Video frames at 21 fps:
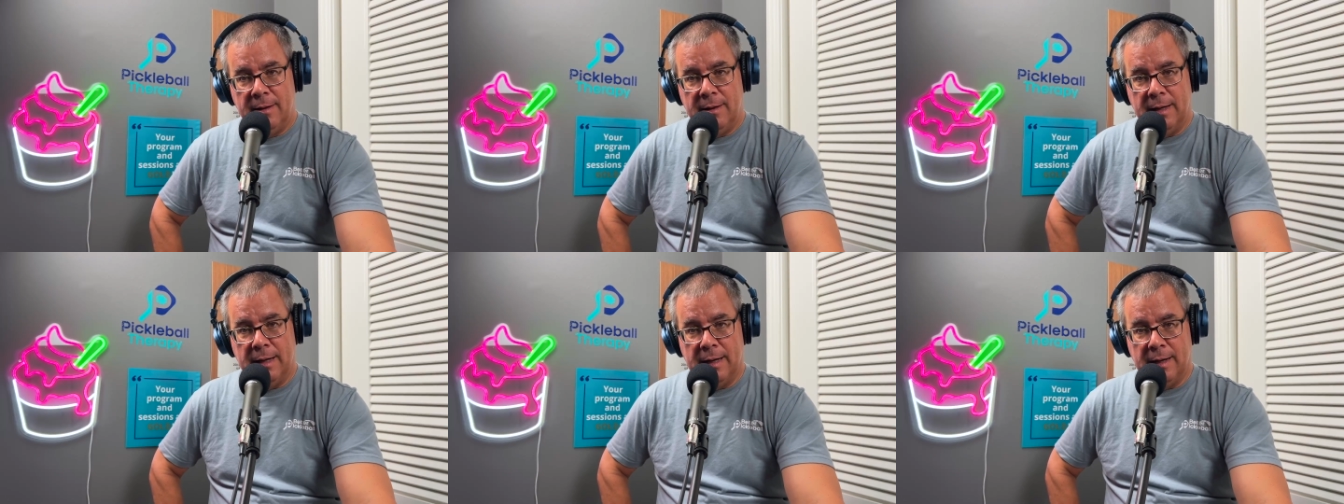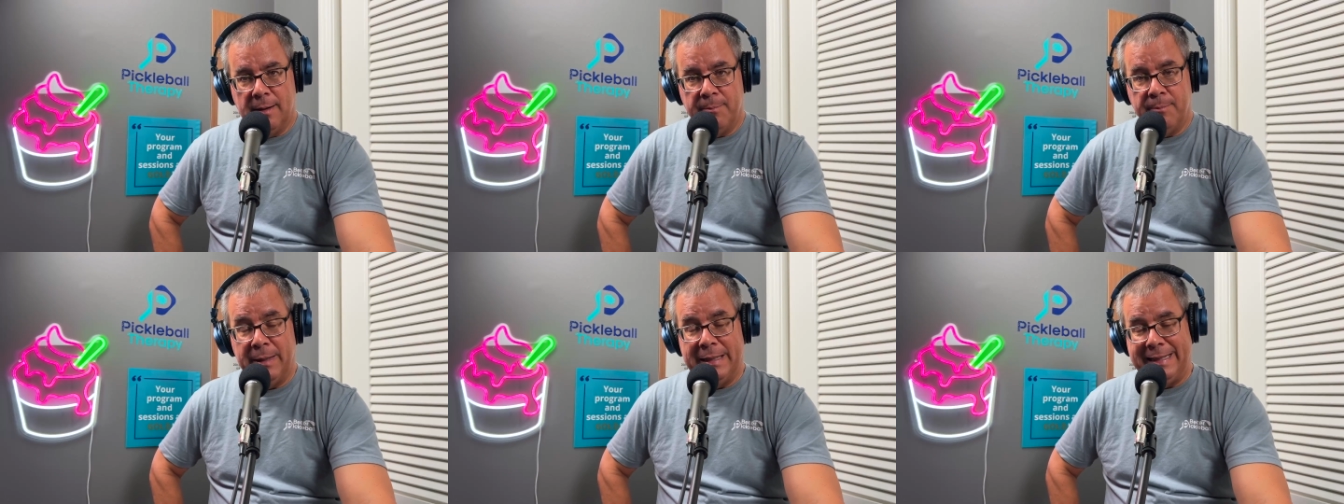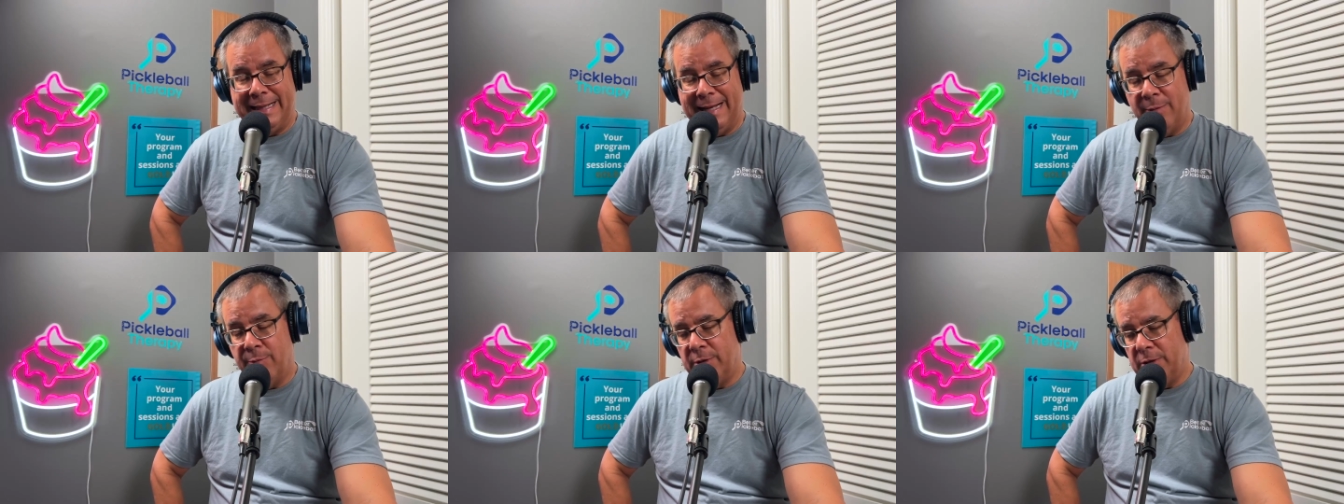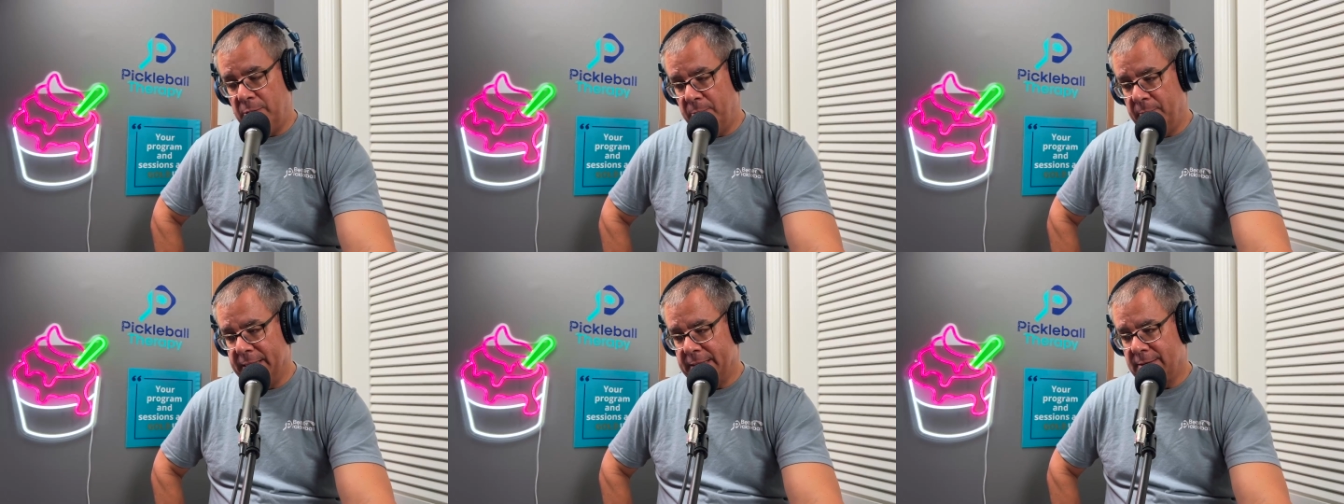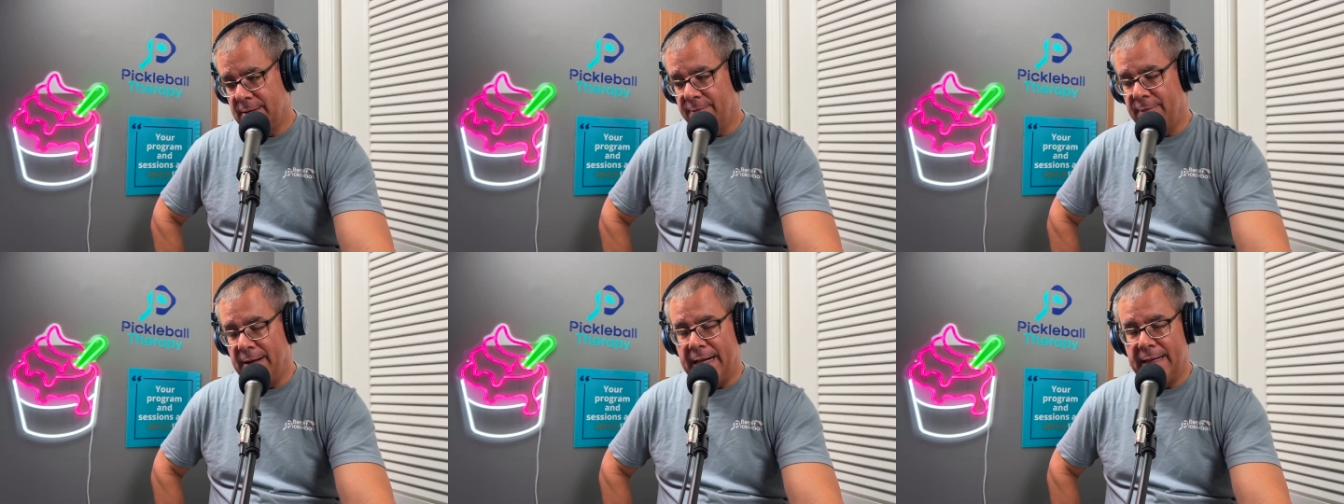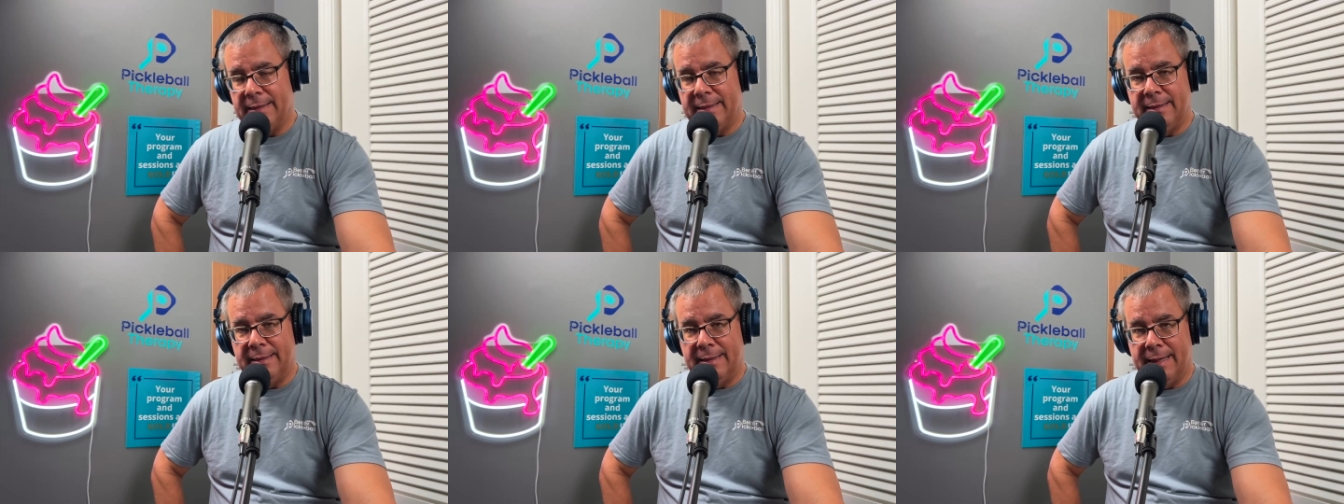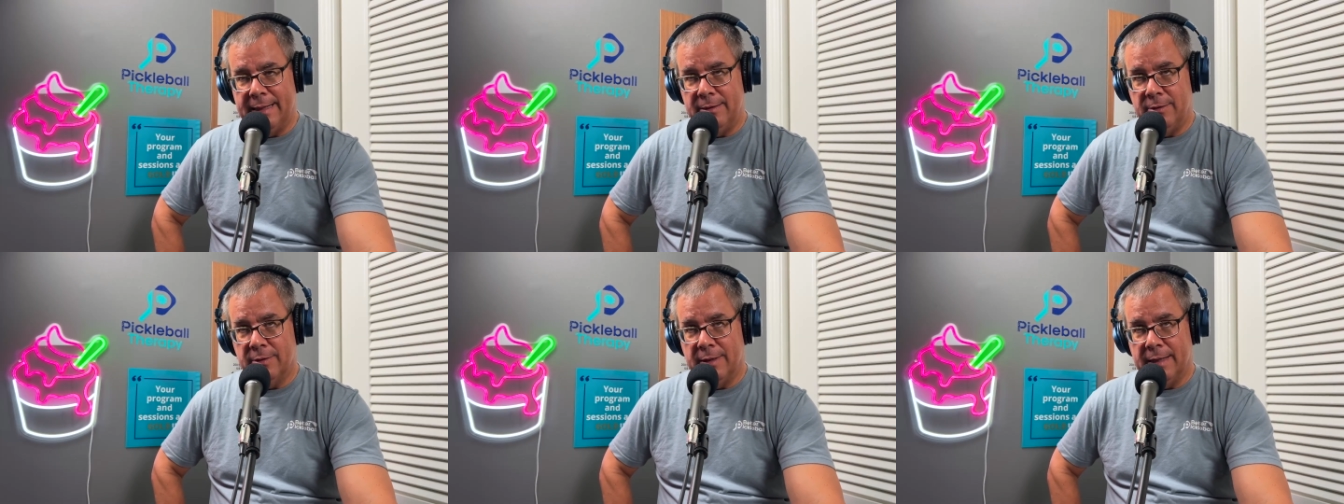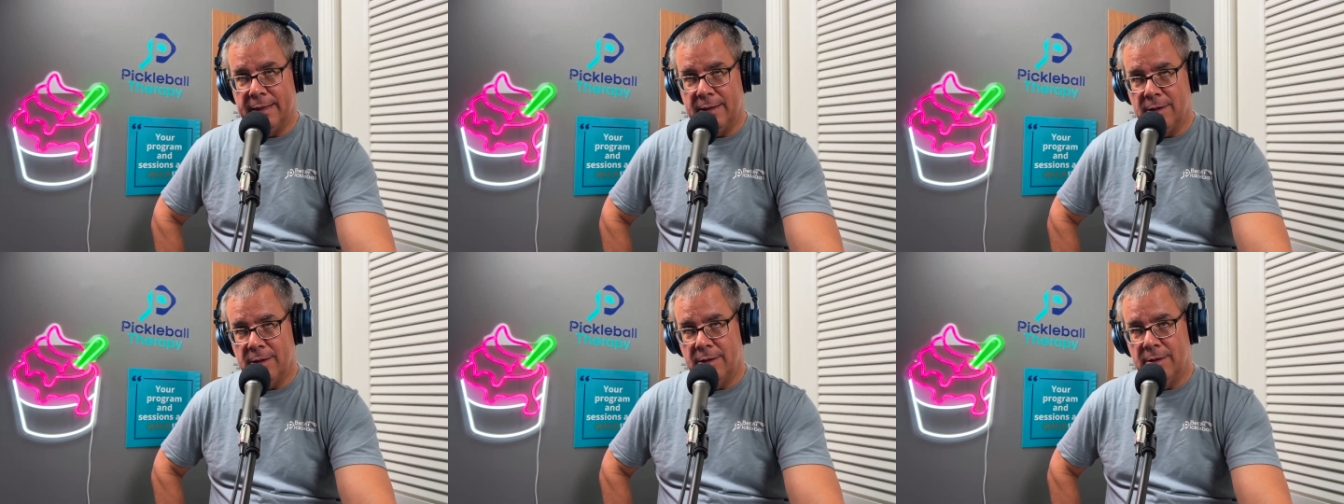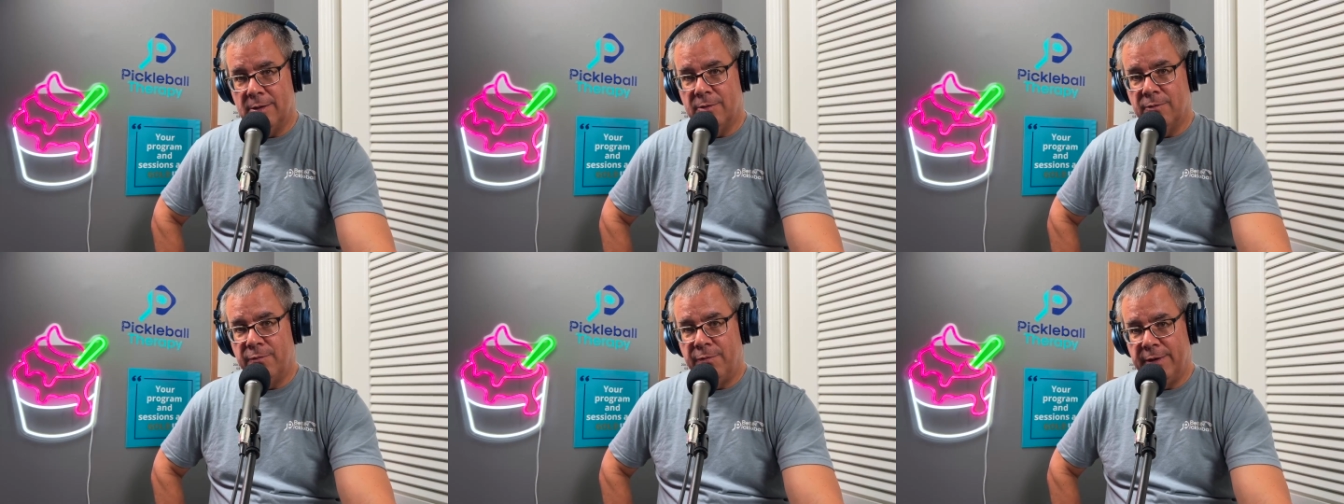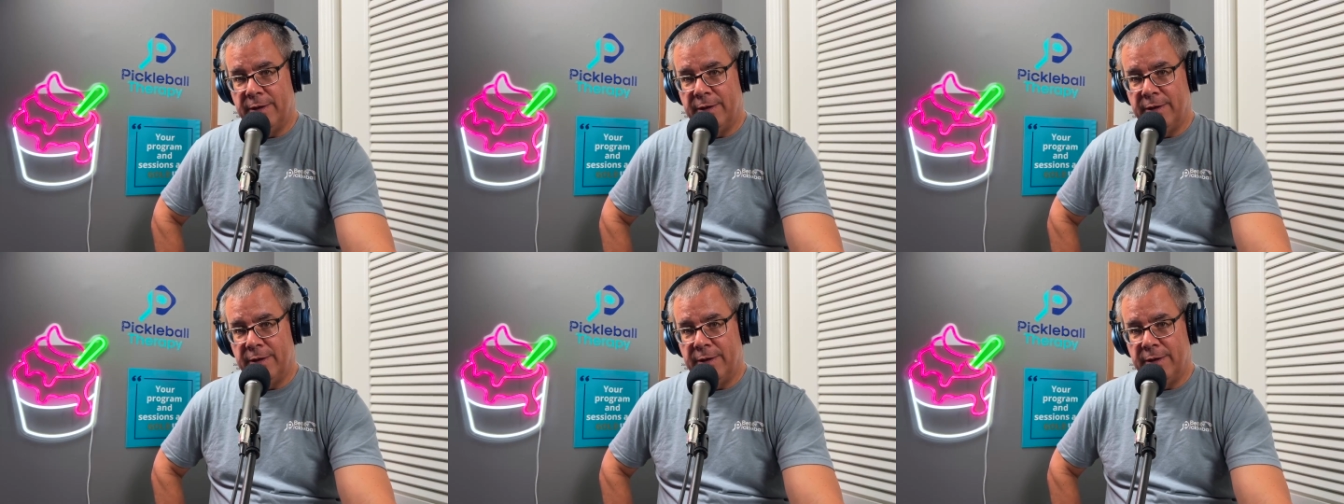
But then when you miss the volley, then you're like, oh,